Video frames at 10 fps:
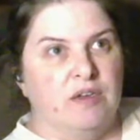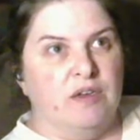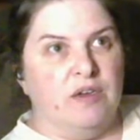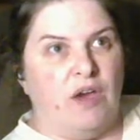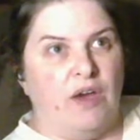
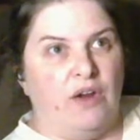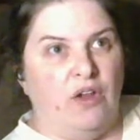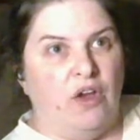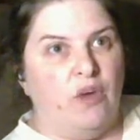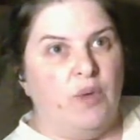got
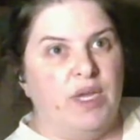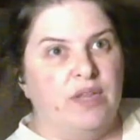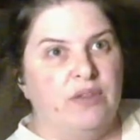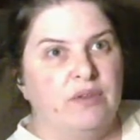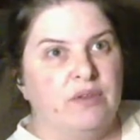along with
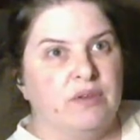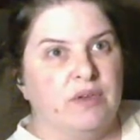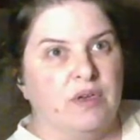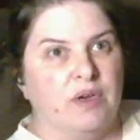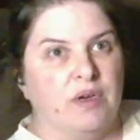
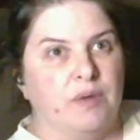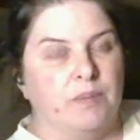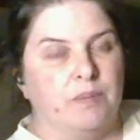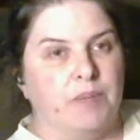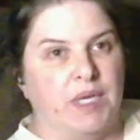
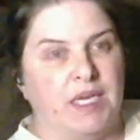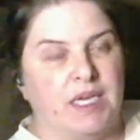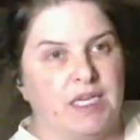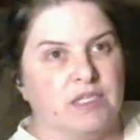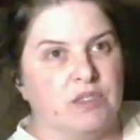um, but he
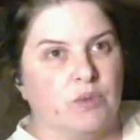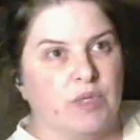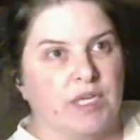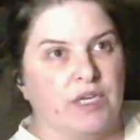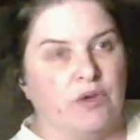is the one
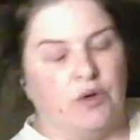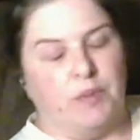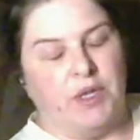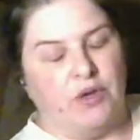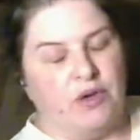that killed her
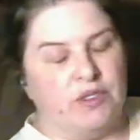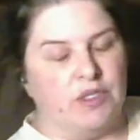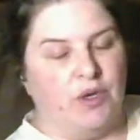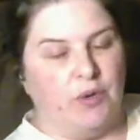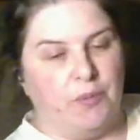mother,
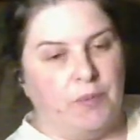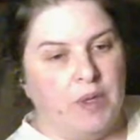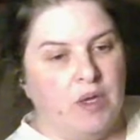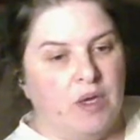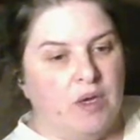so
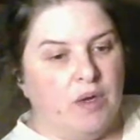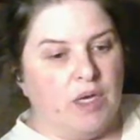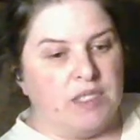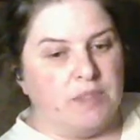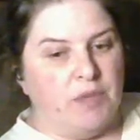got
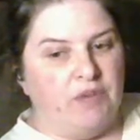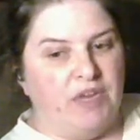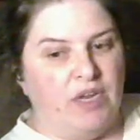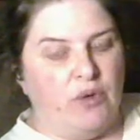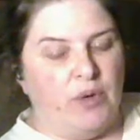some love
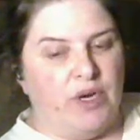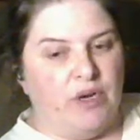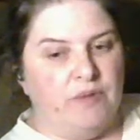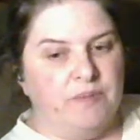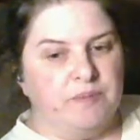hate going on.
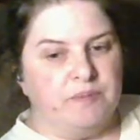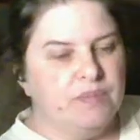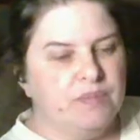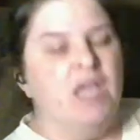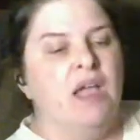
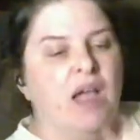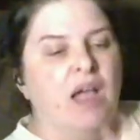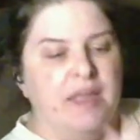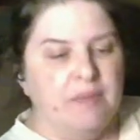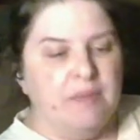I
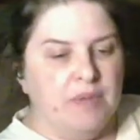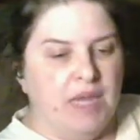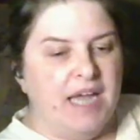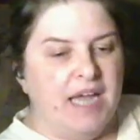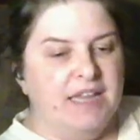am
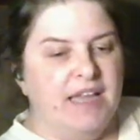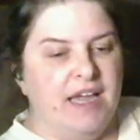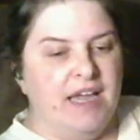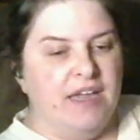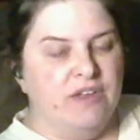glad
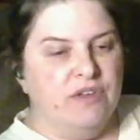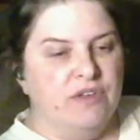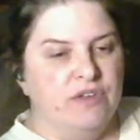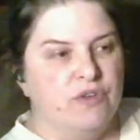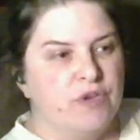that
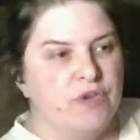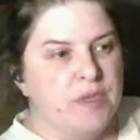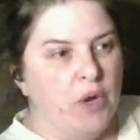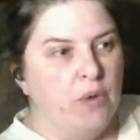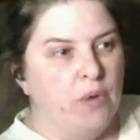
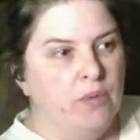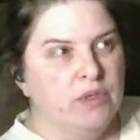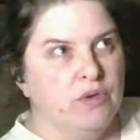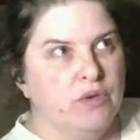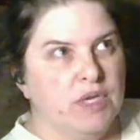Yukimo,
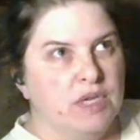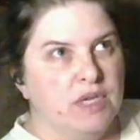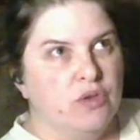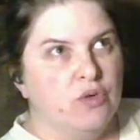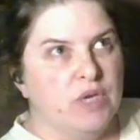
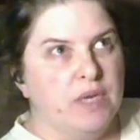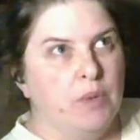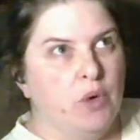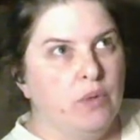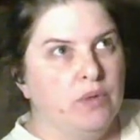
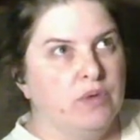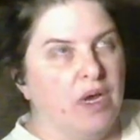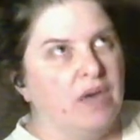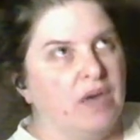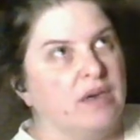Yukimo,
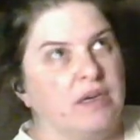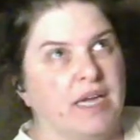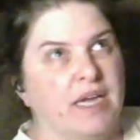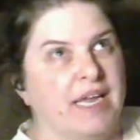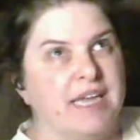I
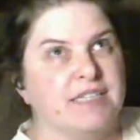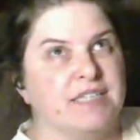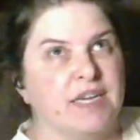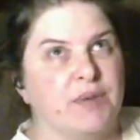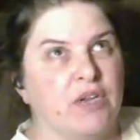can't say
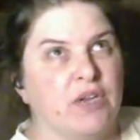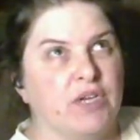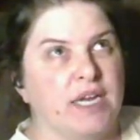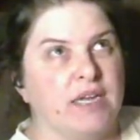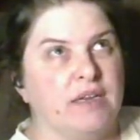it without looking
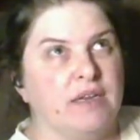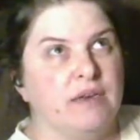at it.